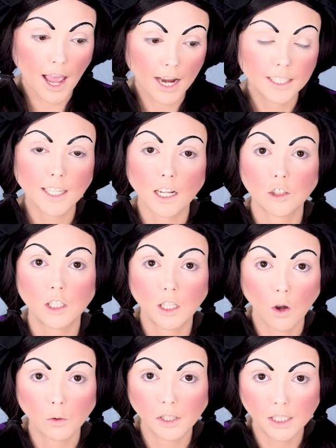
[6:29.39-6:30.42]
Ed is actually
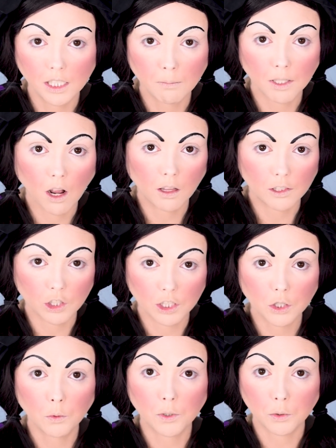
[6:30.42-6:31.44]
the only
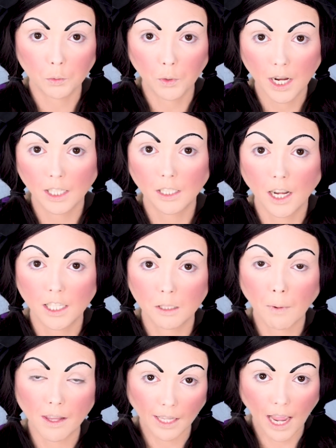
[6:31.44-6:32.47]
demonologist who is recognized
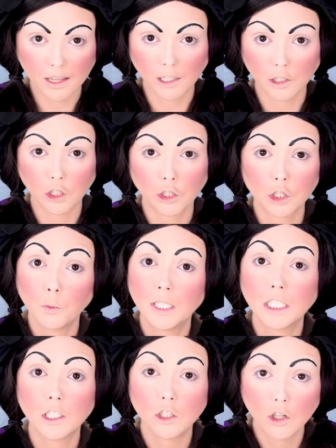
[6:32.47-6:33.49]
by the Catholic Church who
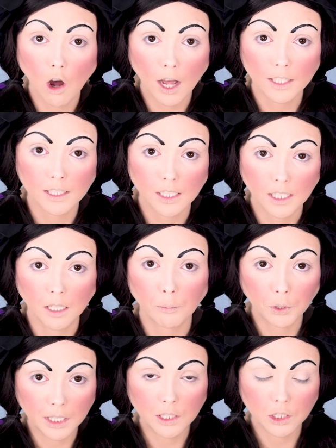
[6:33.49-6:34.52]
is not in the
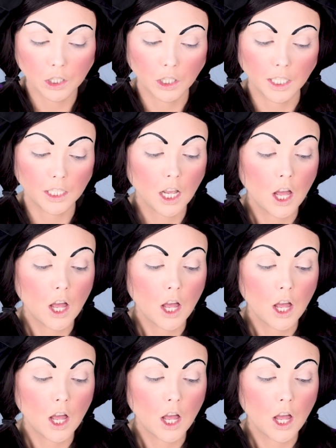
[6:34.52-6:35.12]
priesthood.